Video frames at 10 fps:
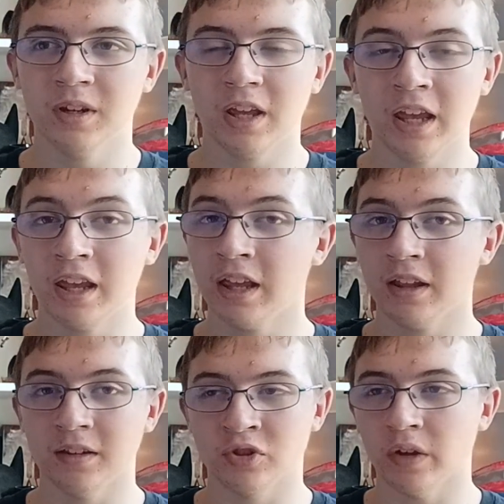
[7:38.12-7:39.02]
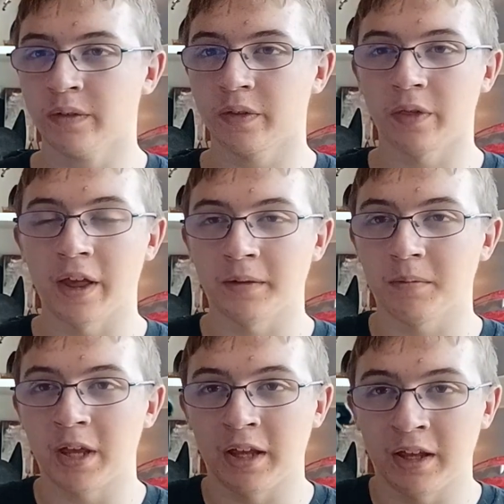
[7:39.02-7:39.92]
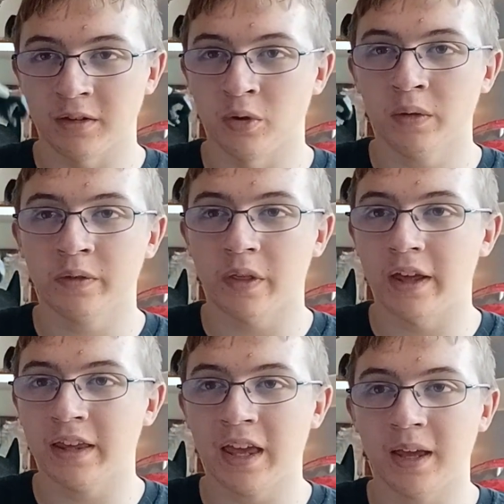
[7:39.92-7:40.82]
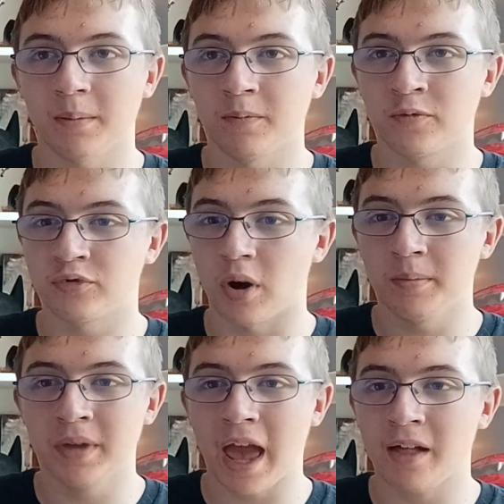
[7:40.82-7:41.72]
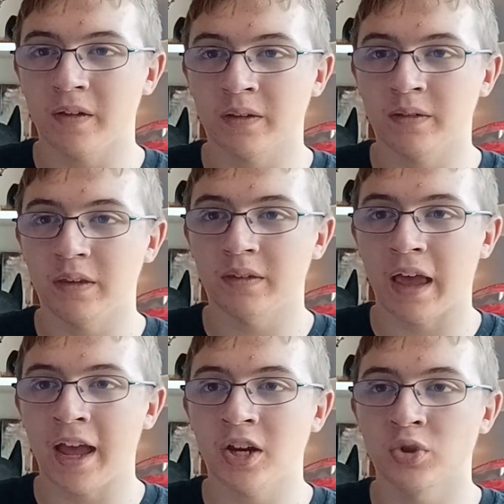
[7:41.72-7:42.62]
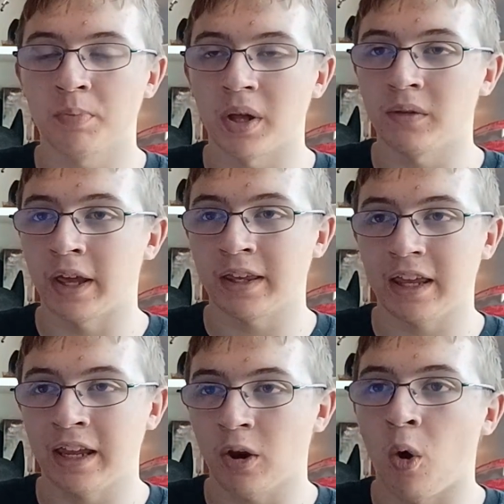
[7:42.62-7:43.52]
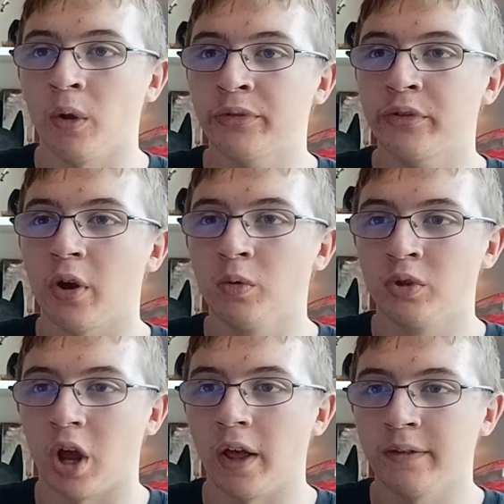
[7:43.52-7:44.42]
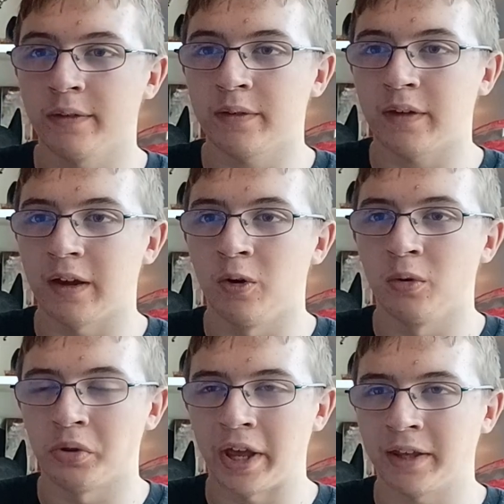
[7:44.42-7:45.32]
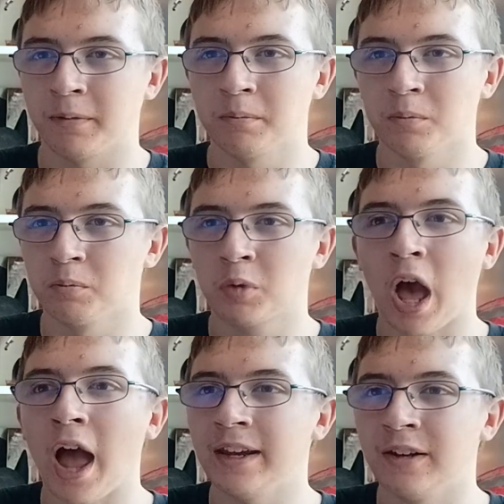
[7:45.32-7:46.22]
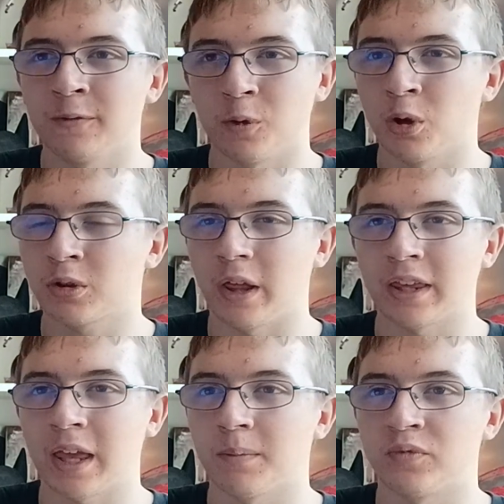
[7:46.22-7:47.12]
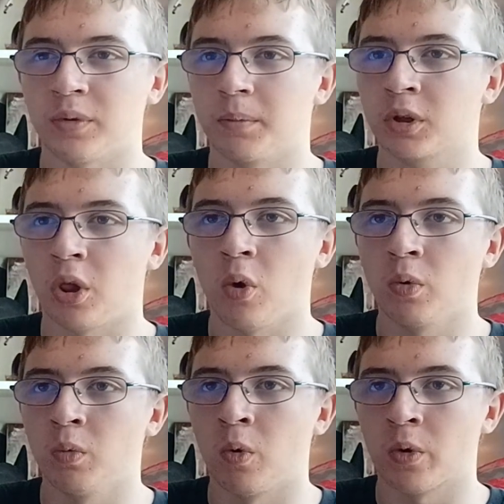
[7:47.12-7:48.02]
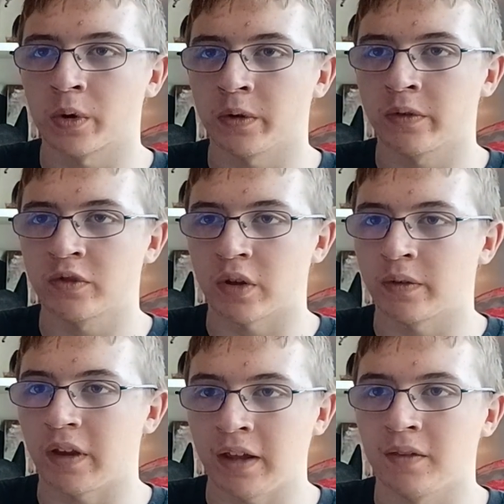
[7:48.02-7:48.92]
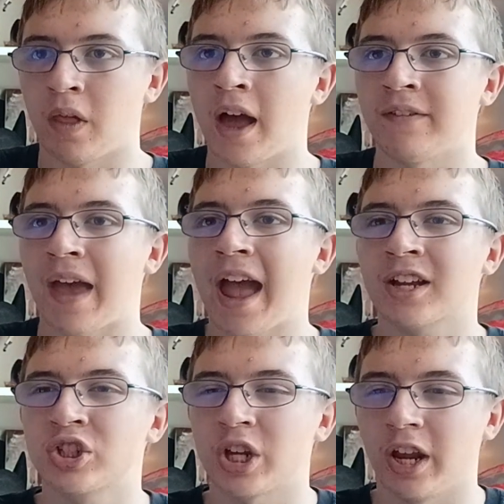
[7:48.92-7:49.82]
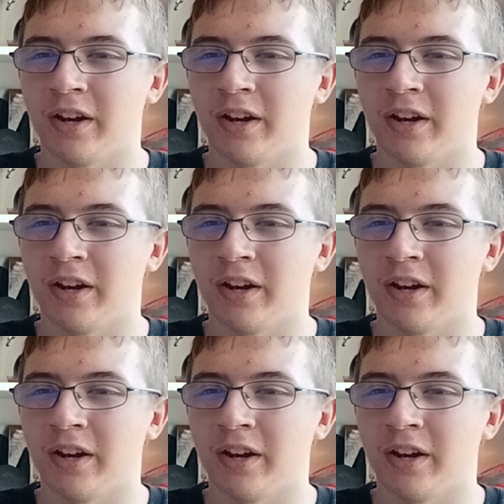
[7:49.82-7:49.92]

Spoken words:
It just, like, it looks like him from Galaxy's Edge, but, like, it also does still, like, kind of look like him from Clone Wars, just in live action.